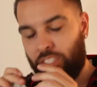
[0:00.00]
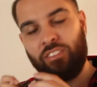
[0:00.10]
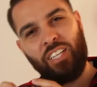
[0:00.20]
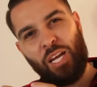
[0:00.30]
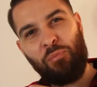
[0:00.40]

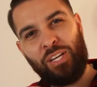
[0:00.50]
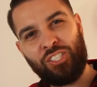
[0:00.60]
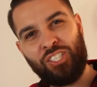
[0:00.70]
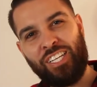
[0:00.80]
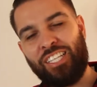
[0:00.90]
And did I
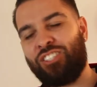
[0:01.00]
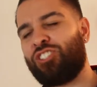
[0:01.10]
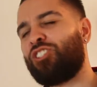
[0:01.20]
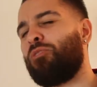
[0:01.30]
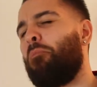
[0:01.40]
mention it
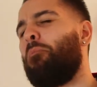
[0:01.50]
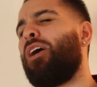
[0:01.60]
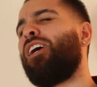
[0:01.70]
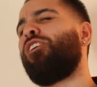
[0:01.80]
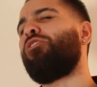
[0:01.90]

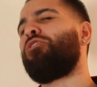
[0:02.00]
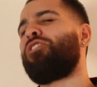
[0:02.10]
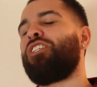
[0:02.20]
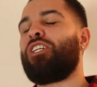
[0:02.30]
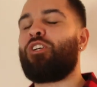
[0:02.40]

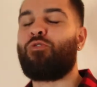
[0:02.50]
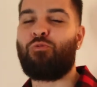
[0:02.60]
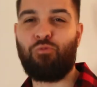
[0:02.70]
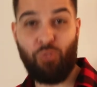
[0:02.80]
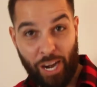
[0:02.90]
smells
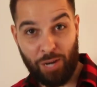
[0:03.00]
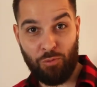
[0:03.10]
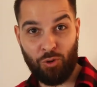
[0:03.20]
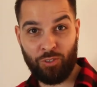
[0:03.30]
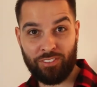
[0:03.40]

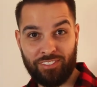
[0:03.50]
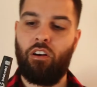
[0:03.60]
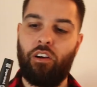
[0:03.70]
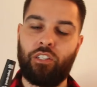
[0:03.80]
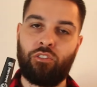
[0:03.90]
incredible?
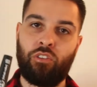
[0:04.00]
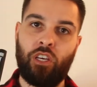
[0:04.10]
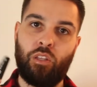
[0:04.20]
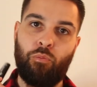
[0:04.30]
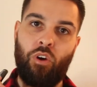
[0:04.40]
All right, so
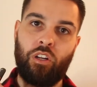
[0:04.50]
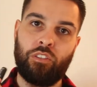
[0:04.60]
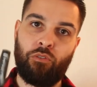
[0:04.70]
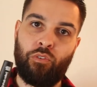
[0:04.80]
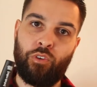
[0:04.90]
the other
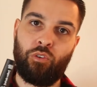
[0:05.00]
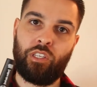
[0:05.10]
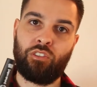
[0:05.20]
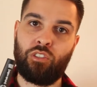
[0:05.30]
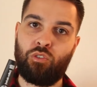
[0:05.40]
product I reviewed
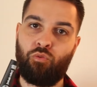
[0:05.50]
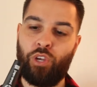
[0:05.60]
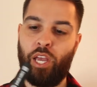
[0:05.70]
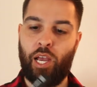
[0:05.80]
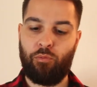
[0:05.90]
is this
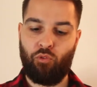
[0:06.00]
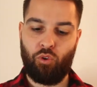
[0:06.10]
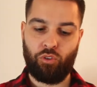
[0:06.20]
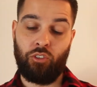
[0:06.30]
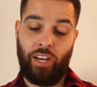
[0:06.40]
rehab
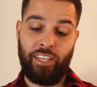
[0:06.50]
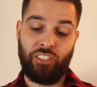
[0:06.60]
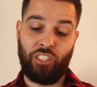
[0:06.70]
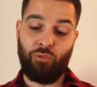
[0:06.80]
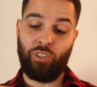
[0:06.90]
roller. So I
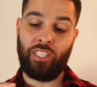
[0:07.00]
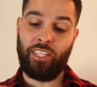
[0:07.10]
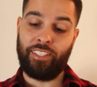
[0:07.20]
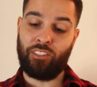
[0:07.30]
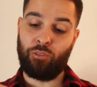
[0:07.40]
actually really
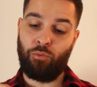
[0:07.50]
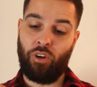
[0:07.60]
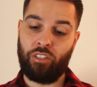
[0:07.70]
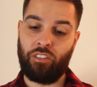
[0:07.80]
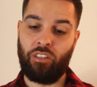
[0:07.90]
like this
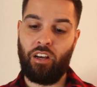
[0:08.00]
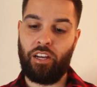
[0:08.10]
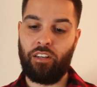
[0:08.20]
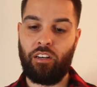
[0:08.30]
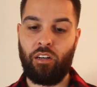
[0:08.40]
product a
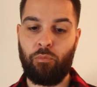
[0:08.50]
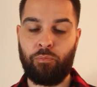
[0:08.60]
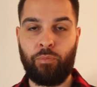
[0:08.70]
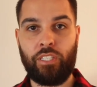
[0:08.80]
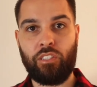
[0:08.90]

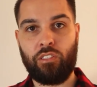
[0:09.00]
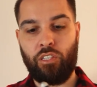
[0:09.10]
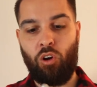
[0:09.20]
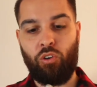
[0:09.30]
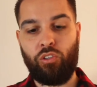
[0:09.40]
lot.
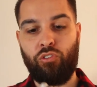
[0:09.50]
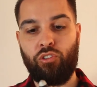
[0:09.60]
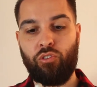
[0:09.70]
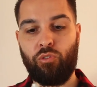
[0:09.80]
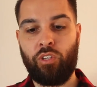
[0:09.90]
Basically, all you
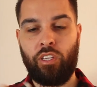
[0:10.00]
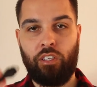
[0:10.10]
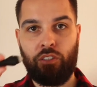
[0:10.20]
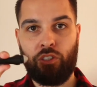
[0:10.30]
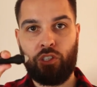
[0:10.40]
do,
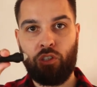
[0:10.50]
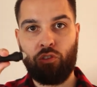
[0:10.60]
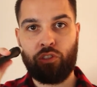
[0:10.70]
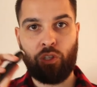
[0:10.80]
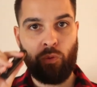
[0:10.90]
just a
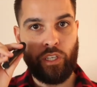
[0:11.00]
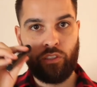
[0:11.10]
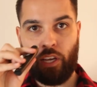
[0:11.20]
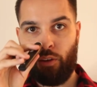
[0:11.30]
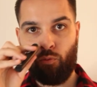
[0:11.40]
little
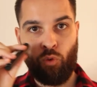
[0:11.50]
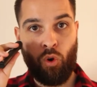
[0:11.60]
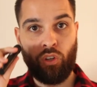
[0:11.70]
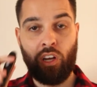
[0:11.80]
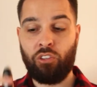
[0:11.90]
squeeze and
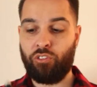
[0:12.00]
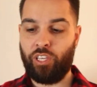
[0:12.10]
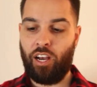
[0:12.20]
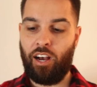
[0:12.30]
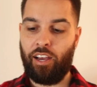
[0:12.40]
roll under
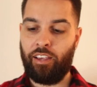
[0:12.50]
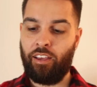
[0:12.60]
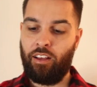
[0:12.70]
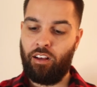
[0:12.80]
the eye.